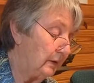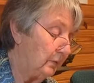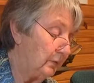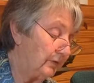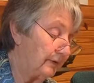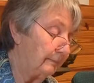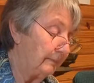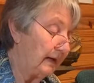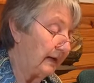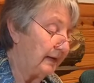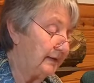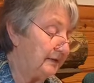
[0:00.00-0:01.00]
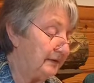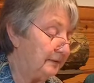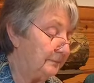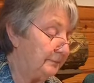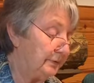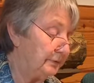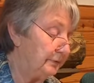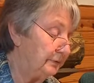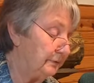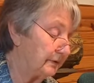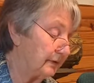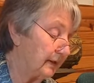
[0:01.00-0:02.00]
with a mind imbued
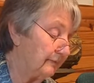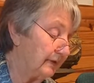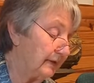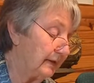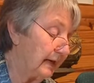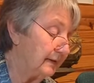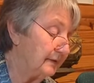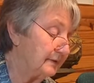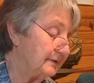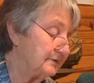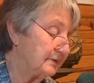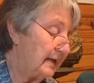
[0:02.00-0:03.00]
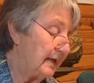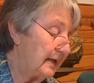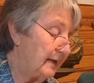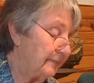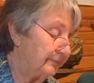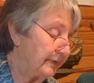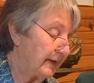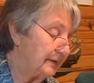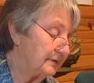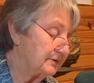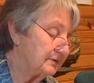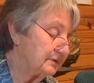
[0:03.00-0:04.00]
with loving kindness,
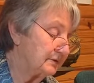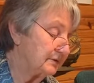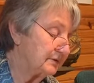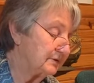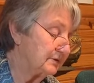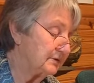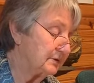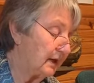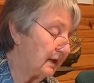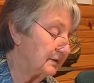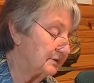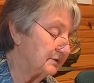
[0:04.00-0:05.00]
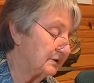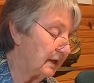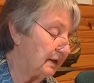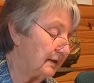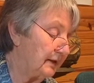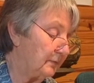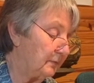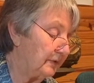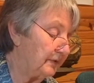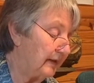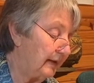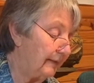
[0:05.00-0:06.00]
and uh, starting
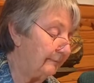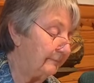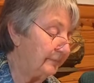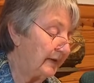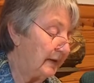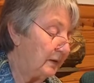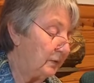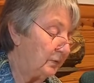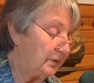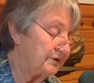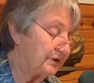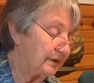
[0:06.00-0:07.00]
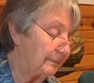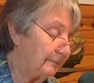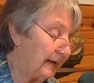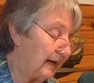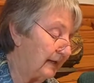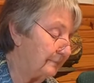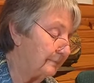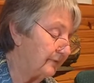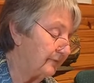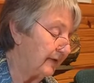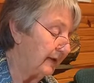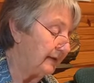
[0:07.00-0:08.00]
with him, we shall abide
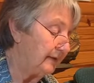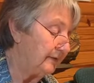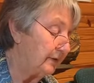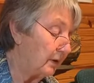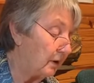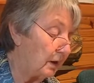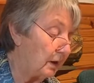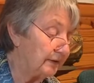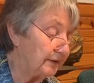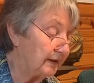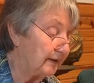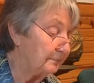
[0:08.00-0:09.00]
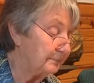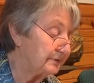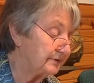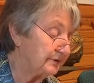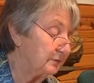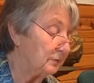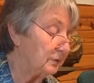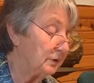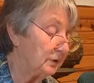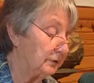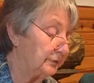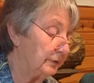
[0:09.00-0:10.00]
pervading the all encompassing
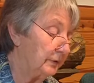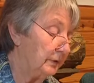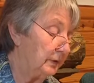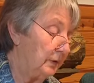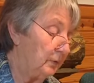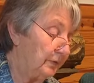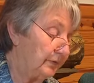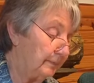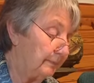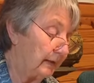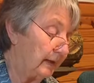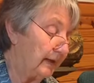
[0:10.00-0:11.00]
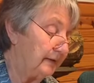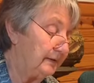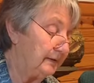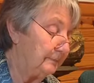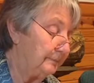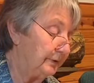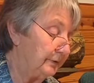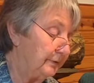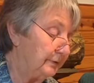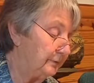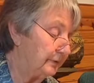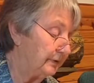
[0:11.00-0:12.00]
world with a mind
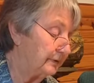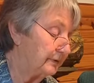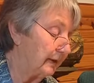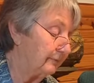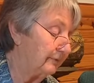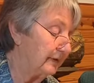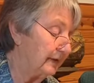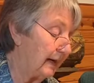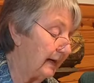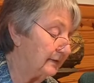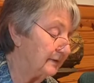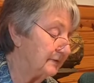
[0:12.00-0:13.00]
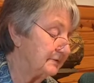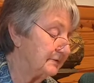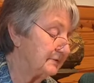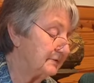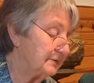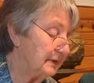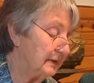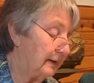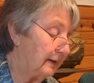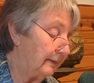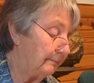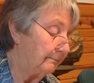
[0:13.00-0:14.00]
imbued with loving kindness,
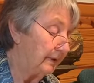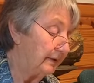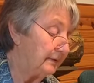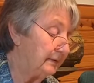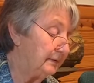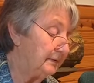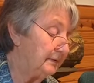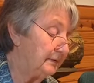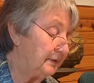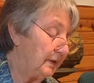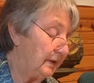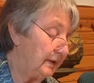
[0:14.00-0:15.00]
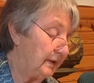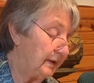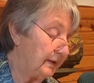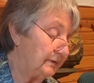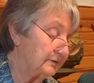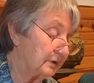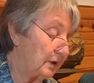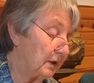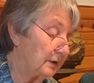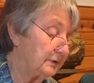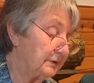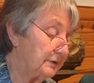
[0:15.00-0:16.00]
abundant,
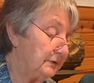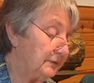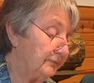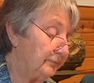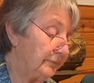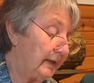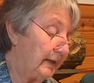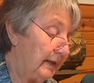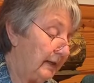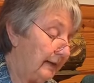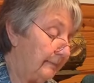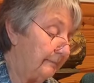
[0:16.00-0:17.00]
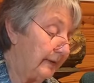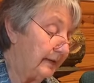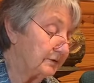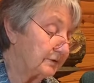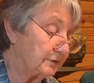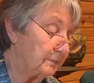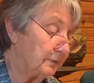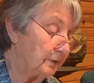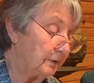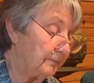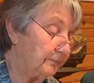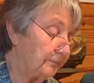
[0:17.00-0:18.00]
exalted,
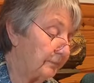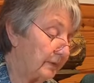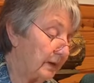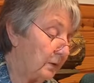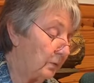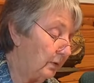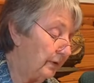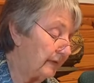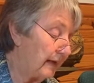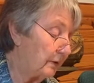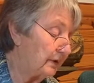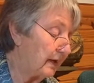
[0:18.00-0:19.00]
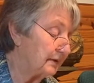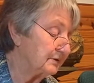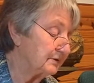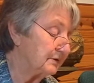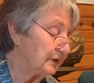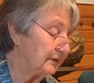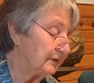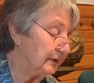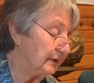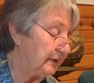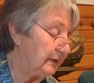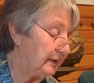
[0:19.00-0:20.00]
immeasurable, without
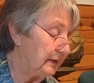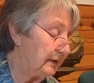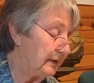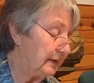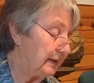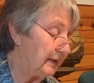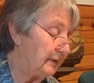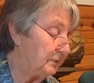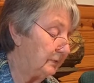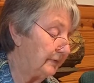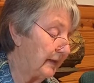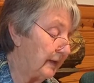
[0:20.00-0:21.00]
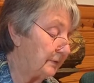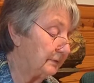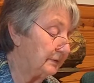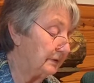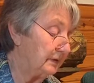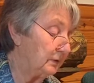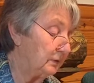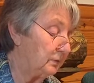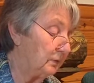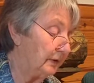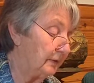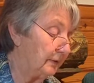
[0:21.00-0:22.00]
hostility, and without ill
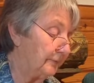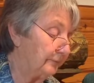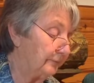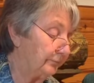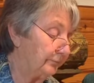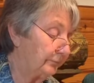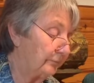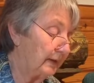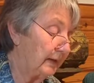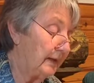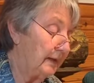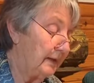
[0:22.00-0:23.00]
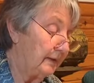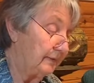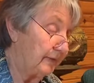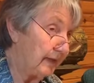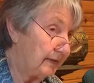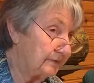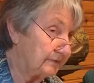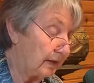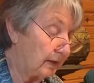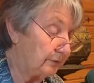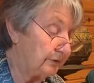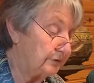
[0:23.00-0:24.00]
will. That is
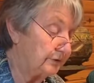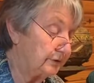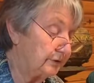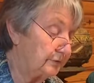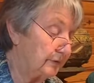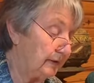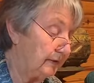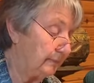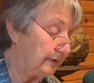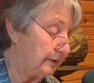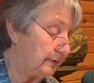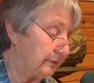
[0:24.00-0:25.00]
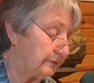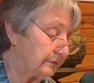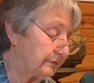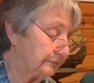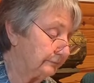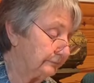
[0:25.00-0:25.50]
how you should train bhikkhus.